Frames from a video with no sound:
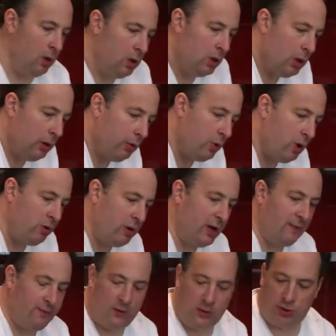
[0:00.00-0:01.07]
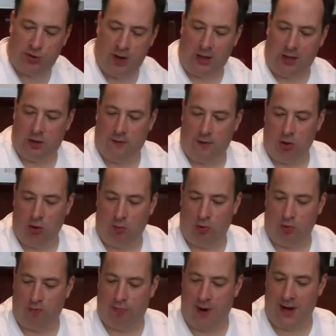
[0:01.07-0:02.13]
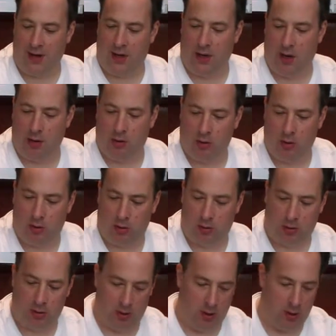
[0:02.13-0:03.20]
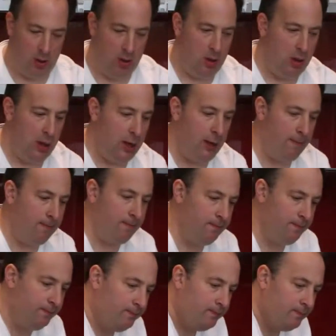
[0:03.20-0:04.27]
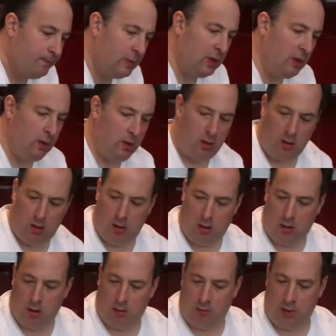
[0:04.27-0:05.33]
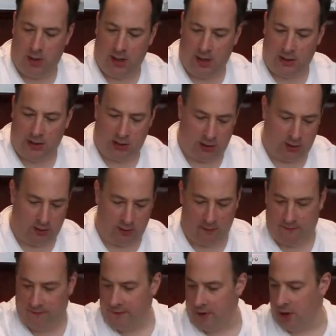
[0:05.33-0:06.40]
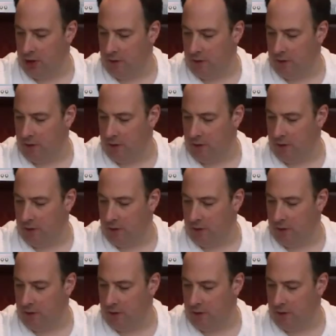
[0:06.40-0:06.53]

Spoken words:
Now it won't have the strength of a normal bread dough, but that's fine